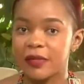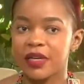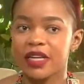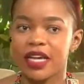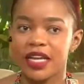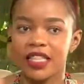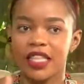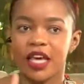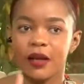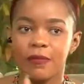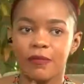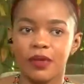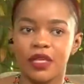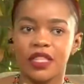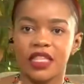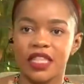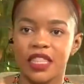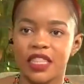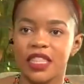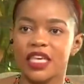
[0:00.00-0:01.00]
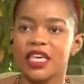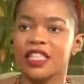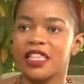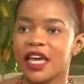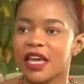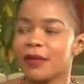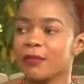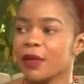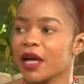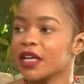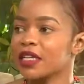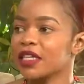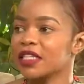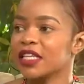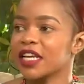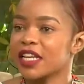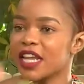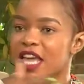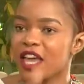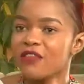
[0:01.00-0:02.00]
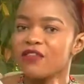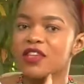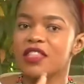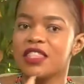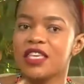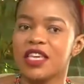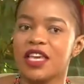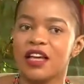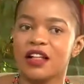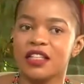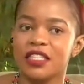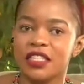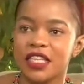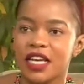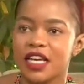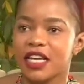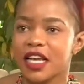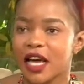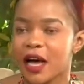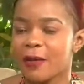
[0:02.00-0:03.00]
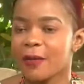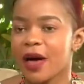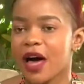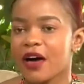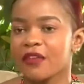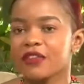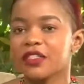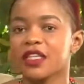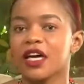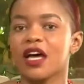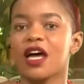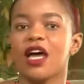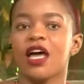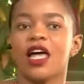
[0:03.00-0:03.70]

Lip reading: let that be the thing that matters, and everything else can come after.